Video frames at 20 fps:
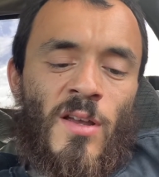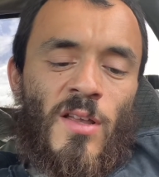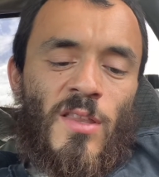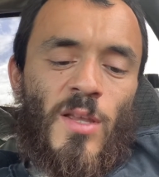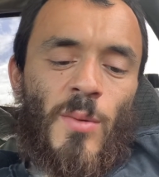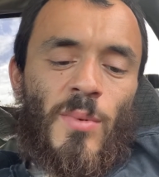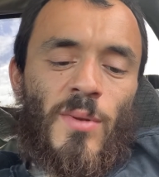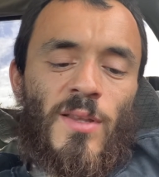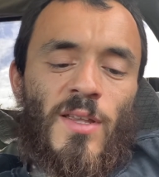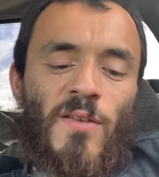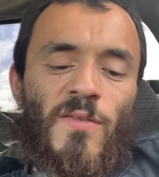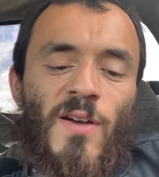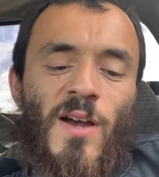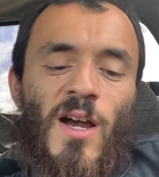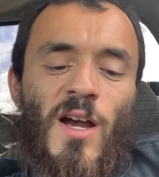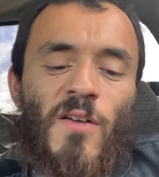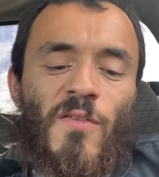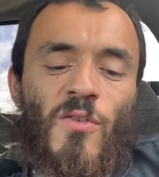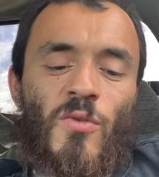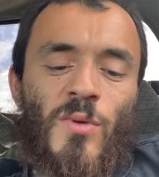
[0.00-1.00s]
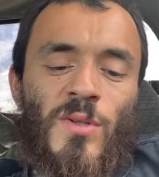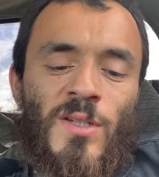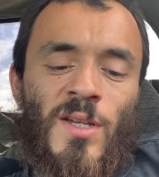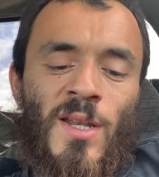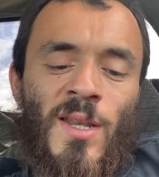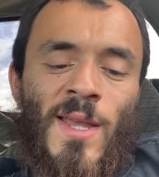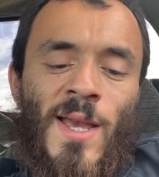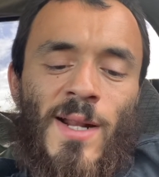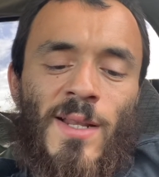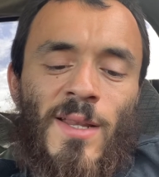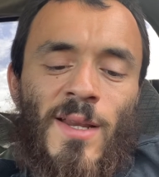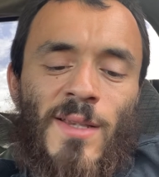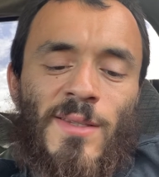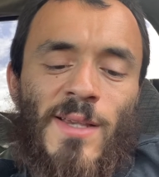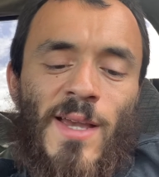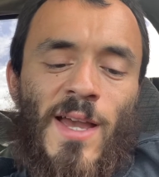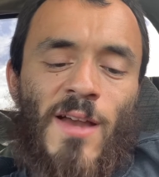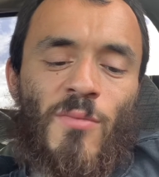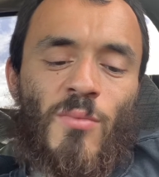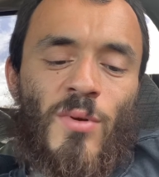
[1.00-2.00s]
The belief, however, was connected, as
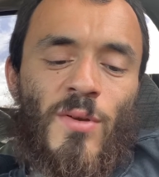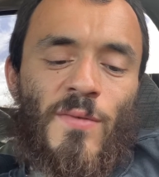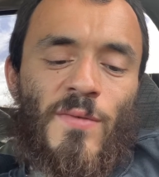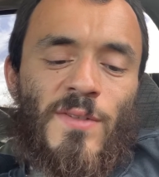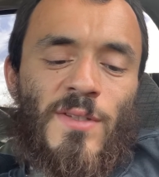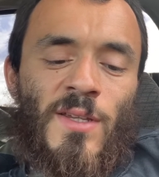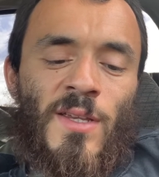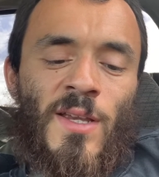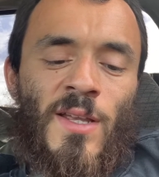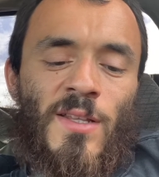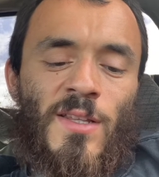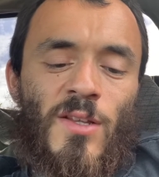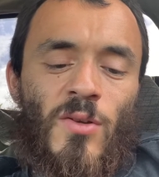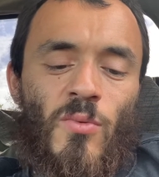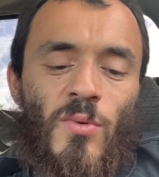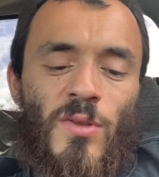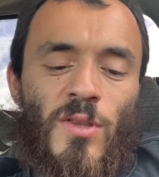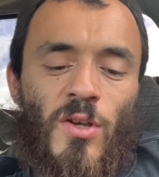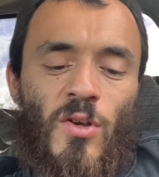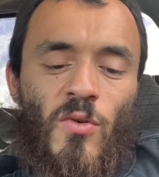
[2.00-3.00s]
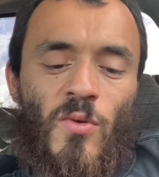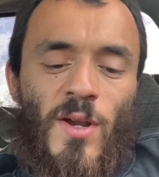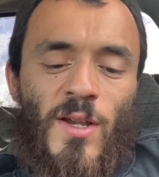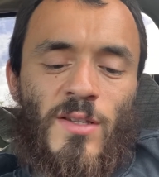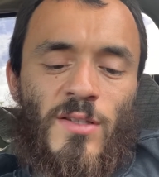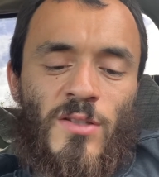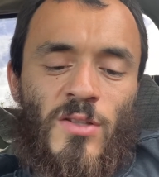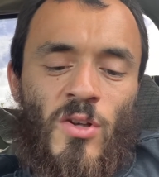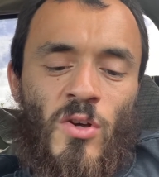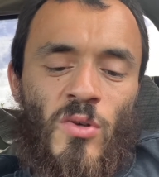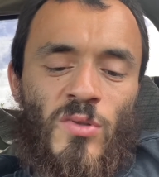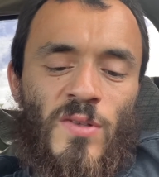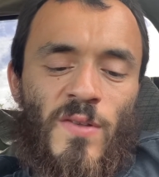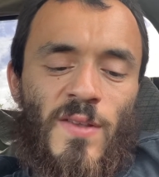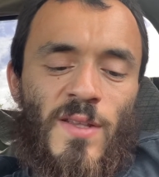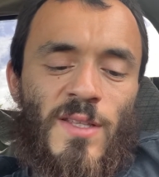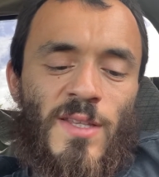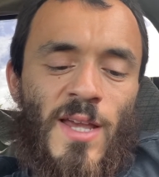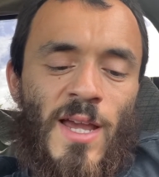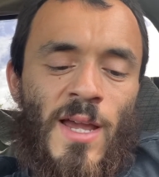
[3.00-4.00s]
I have previously hinted, with the grey stones of
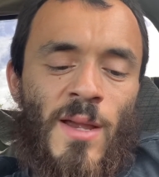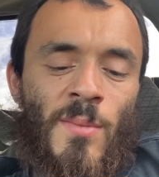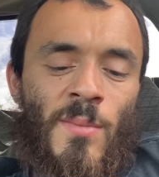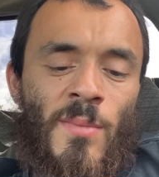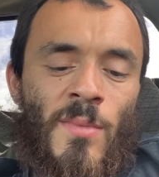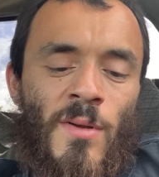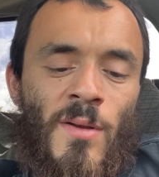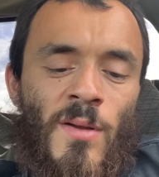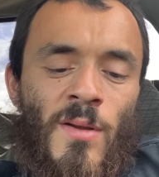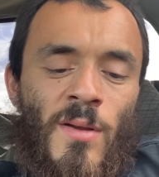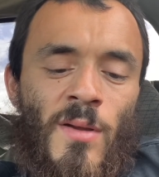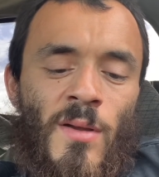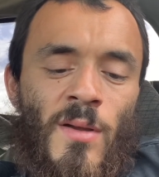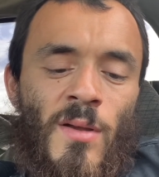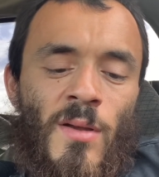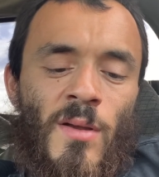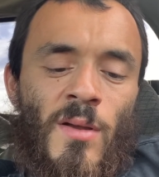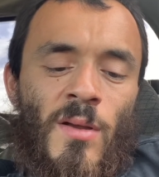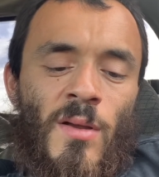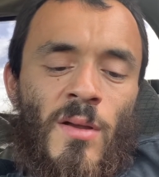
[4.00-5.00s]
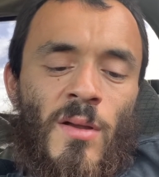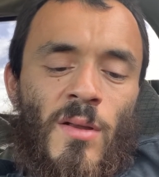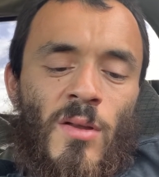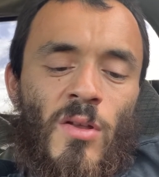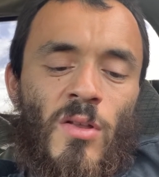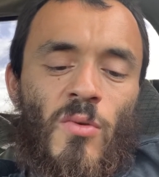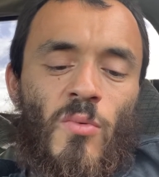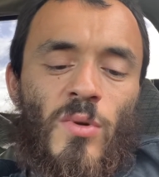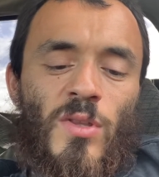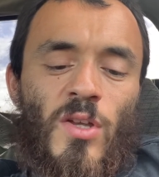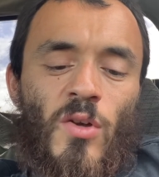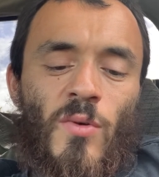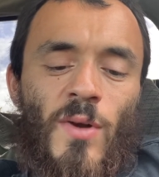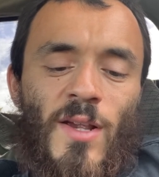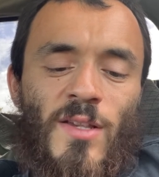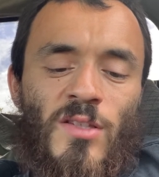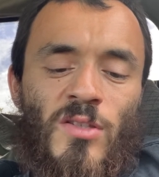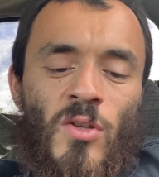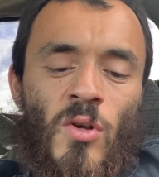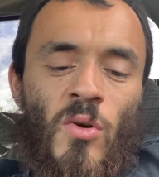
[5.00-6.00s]
the time, uh, with the grey
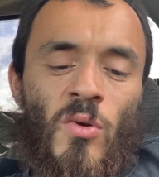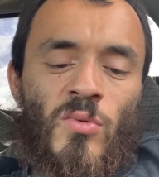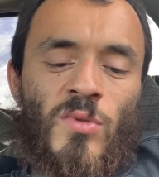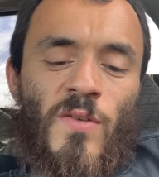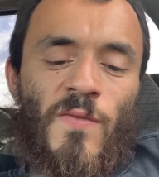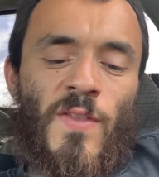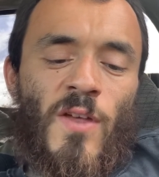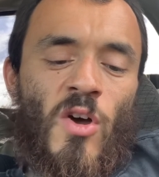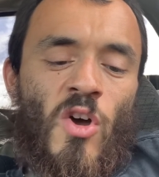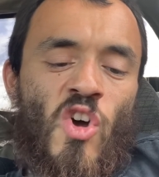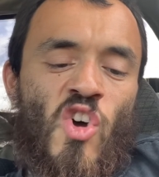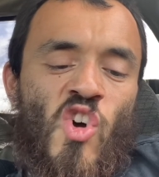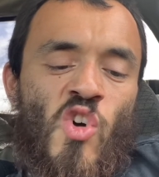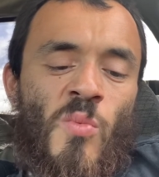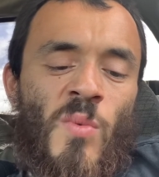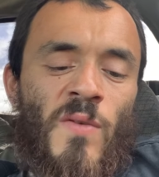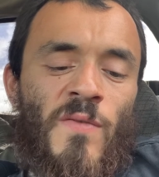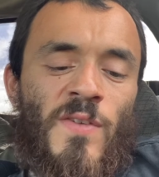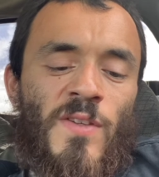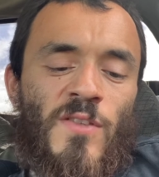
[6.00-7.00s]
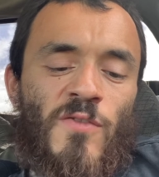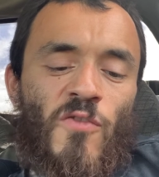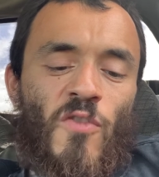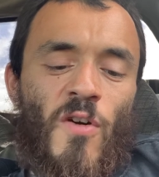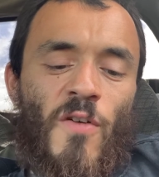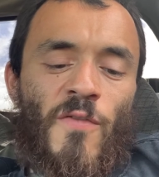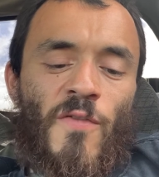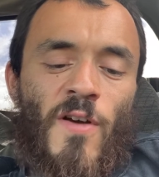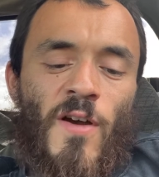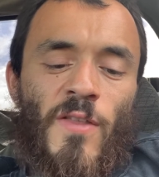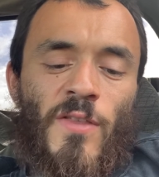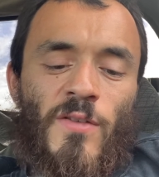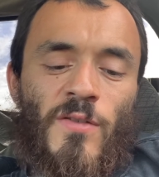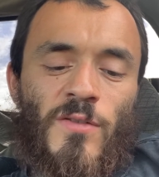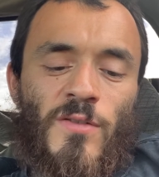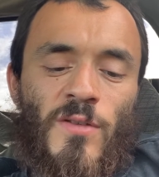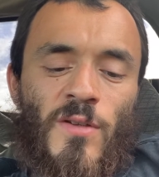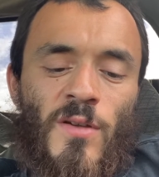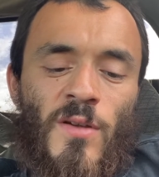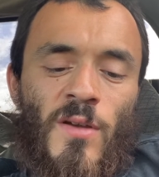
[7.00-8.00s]
stones of the home of his
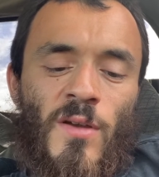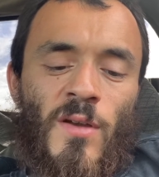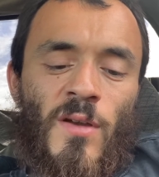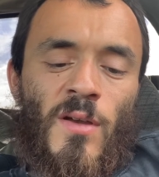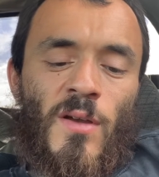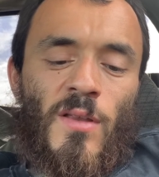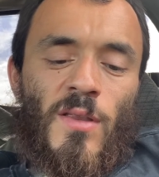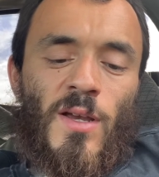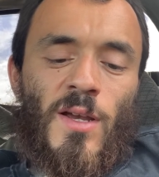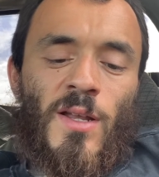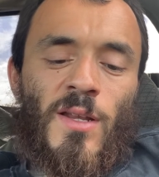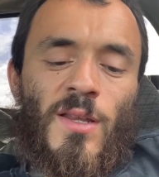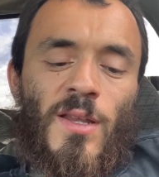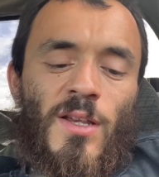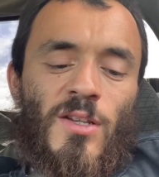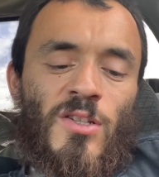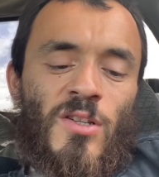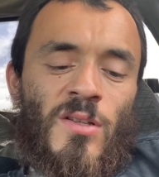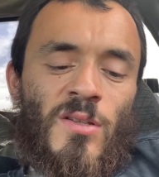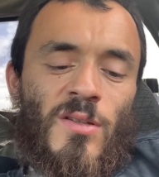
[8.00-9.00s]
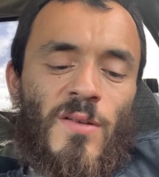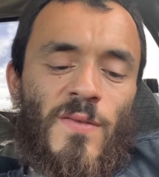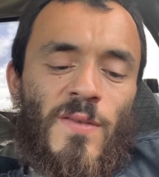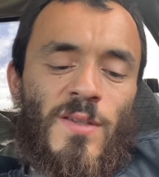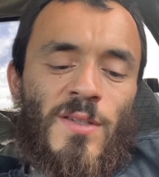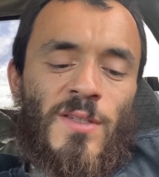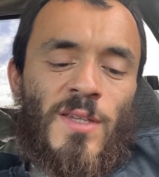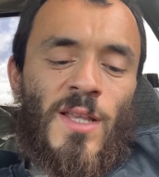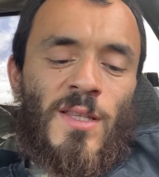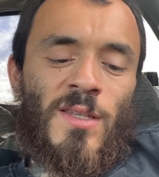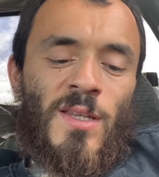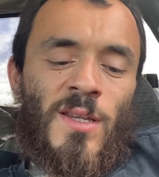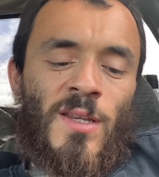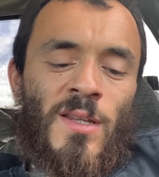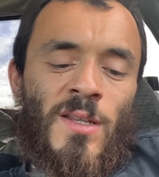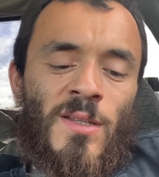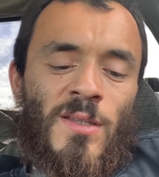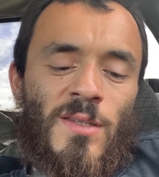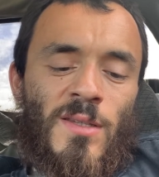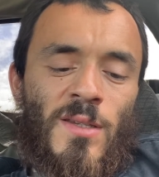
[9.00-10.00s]
forefathers. The conditions of the
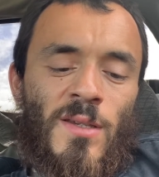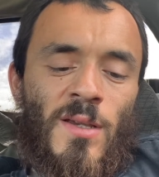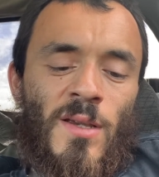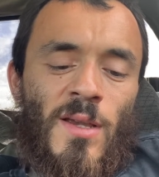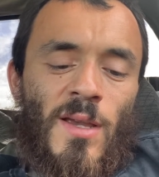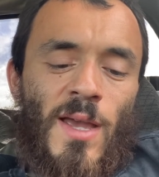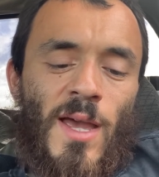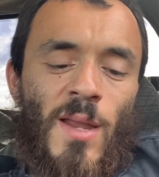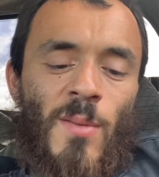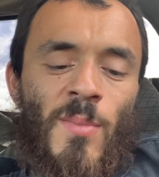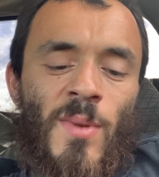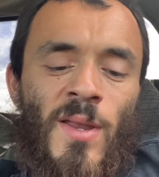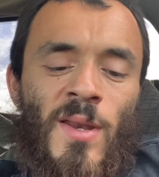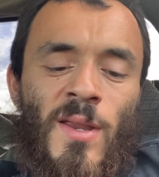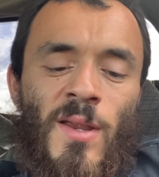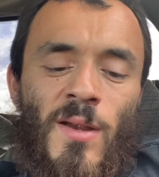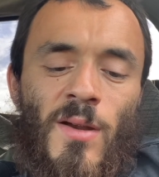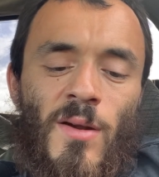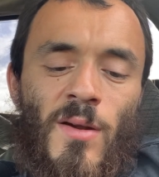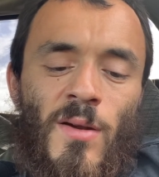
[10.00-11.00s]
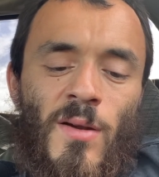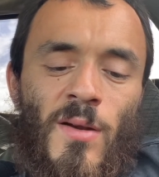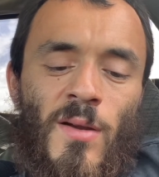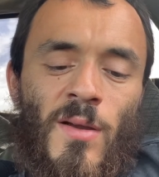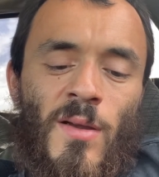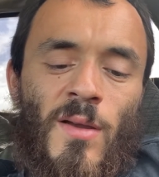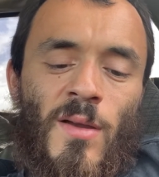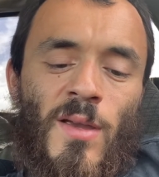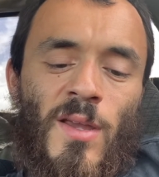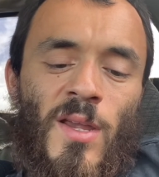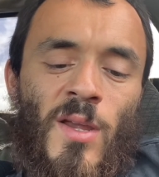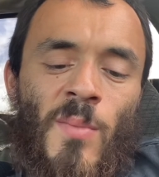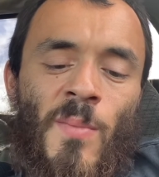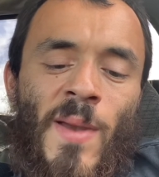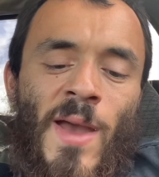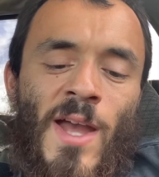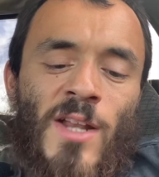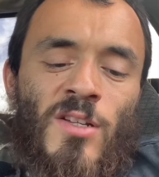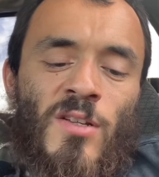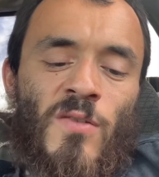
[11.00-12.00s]
sentence had been here, he
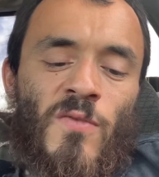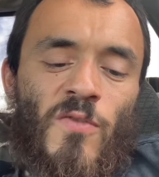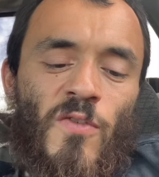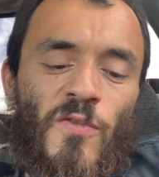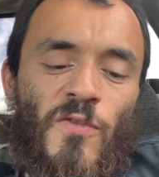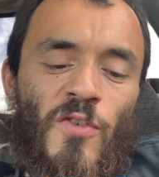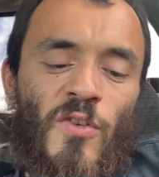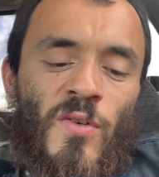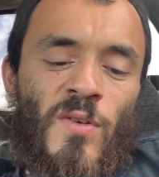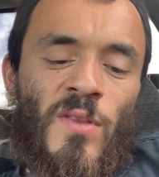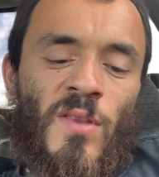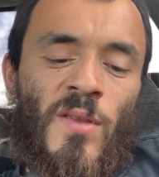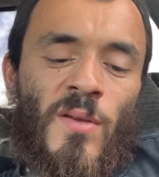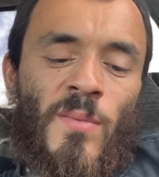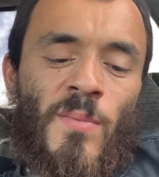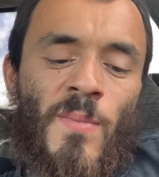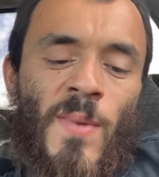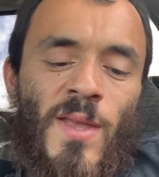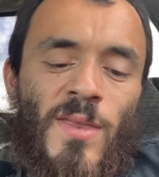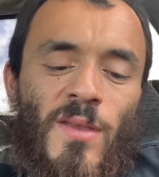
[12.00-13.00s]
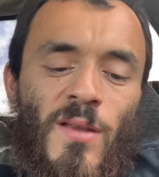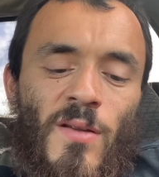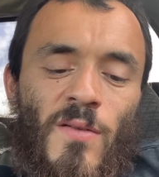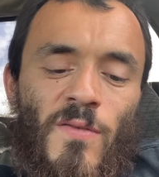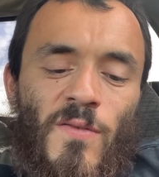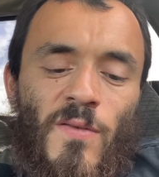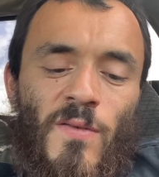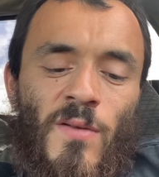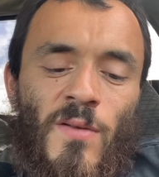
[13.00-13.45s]
imagined, fulfilled in the method of